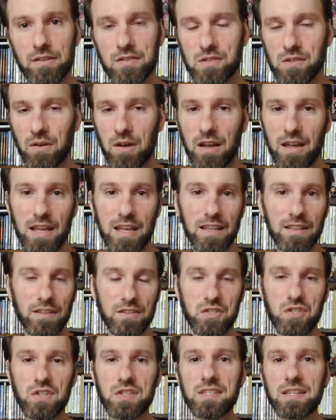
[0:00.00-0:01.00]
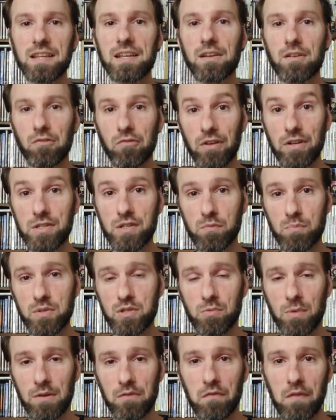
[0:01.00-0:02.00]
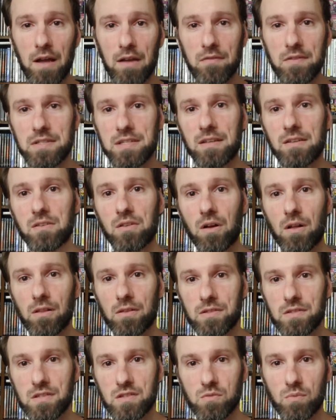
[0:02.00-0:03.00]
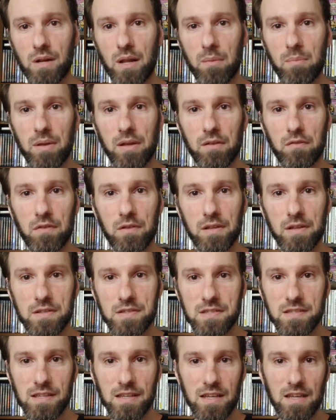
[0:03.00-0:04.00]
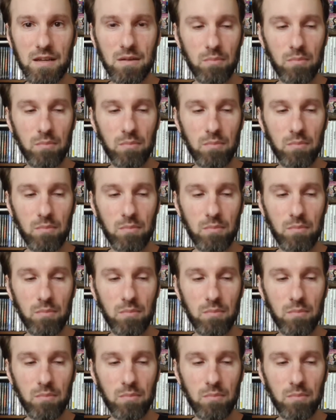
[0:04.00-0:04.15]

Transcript: So let's just say in a range of between $5 and $10 is what I paid for this.